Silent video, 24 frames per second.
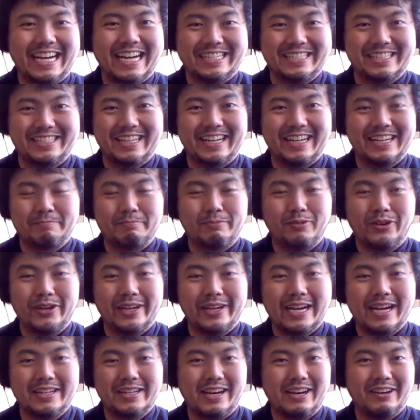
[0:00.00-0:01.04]
I just like
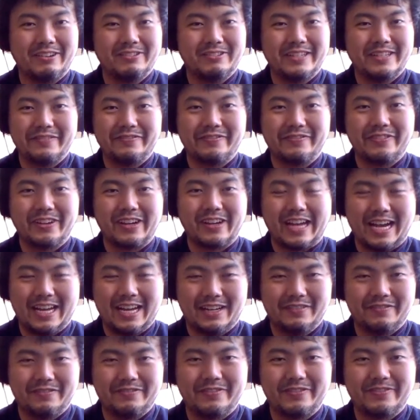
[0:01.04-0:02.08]
pointing out how they've kind
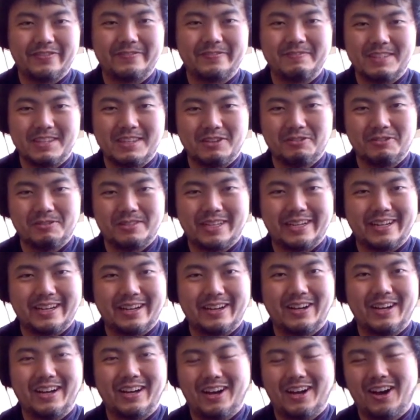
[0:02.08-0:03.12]
of used it
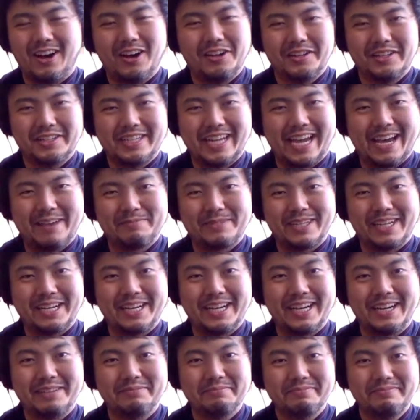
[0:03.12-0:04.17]
all the damn
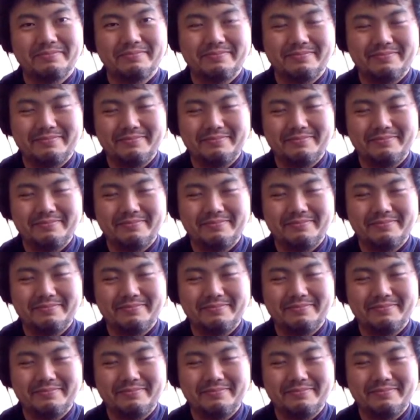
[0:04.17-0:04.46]
time.